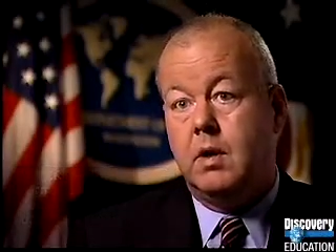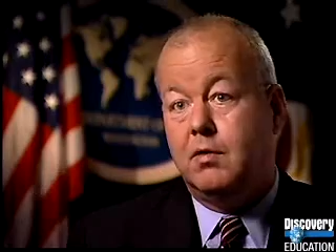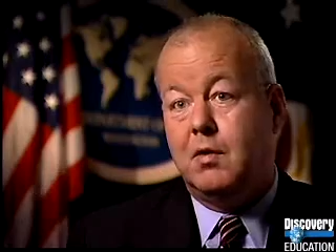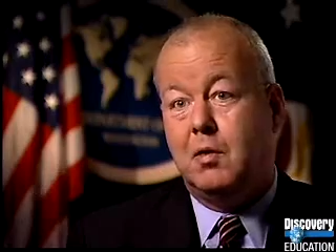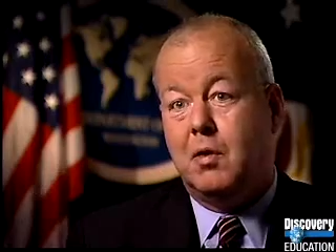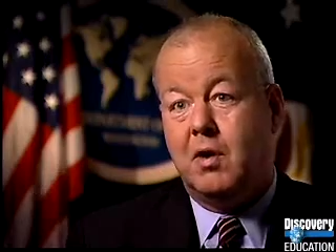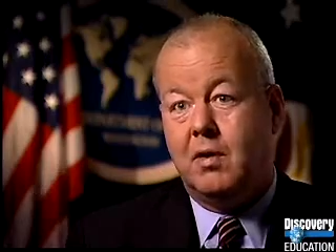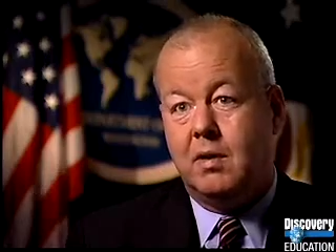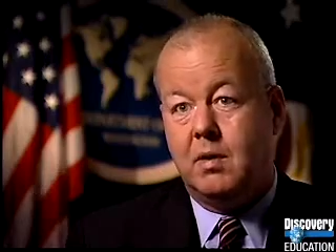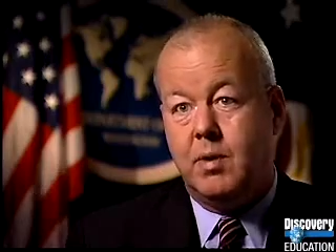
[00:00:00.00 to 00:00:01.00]
is no
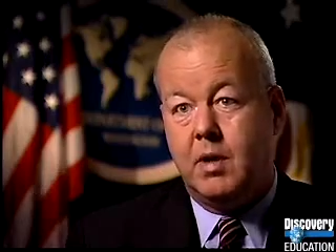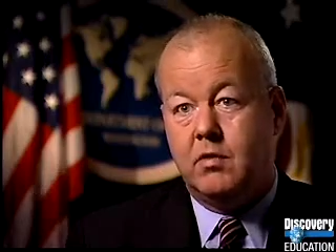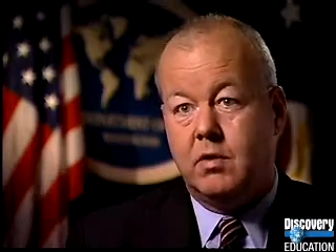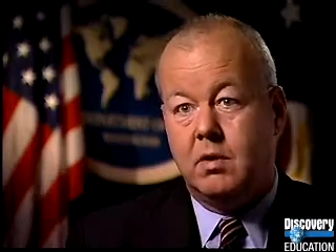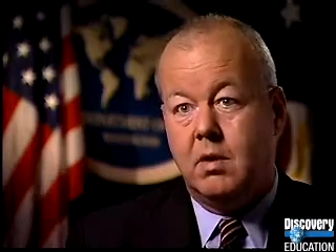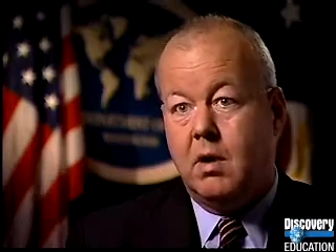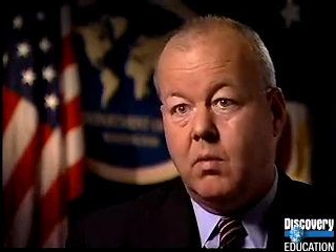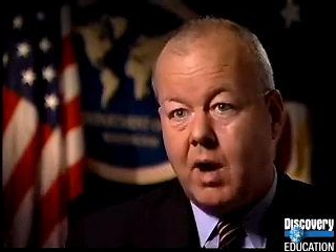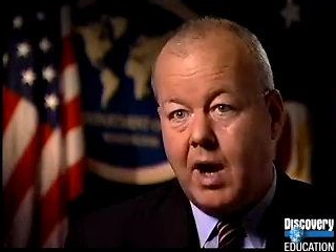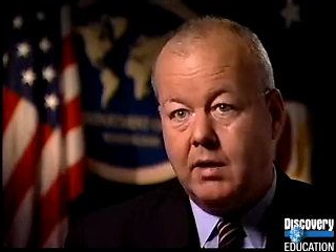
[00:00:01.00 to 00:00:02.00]
longer in the picture.
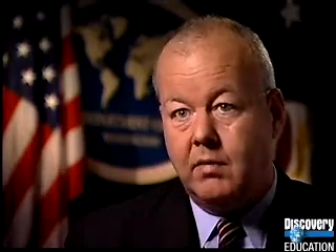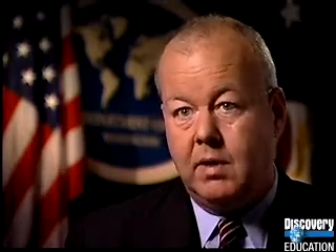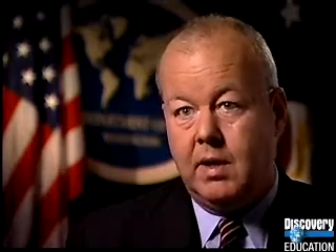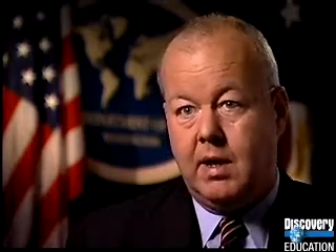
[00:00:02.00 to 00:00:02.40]
We're actively